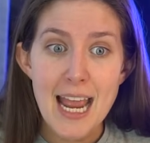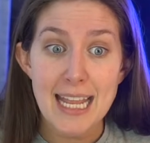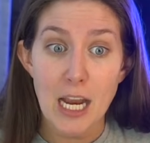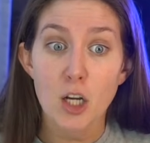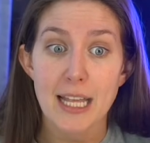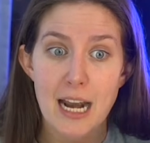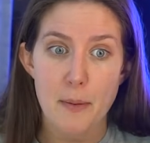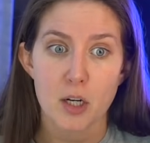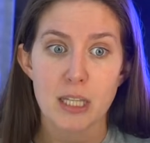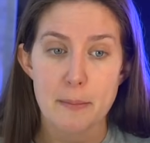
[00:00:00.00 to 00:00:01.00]
And Caroline had
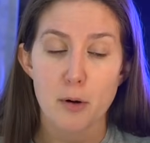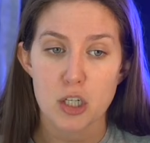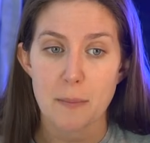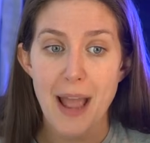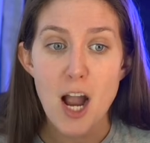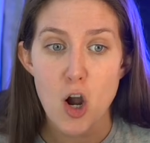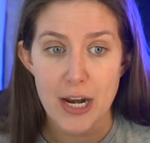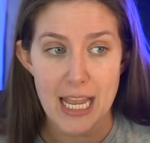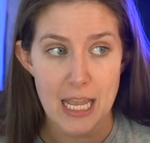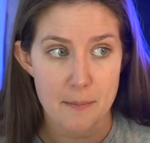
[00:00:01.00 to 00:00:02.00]
apparently been pushing back on
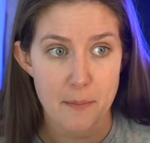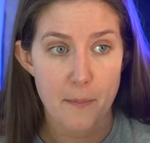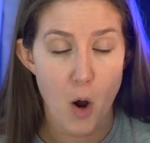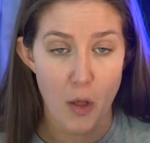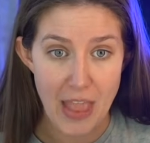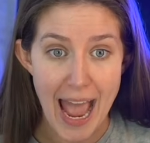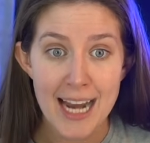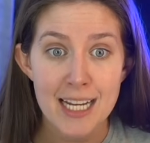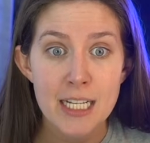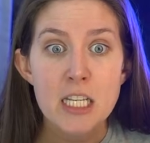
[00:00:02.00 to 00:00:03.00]
him on that,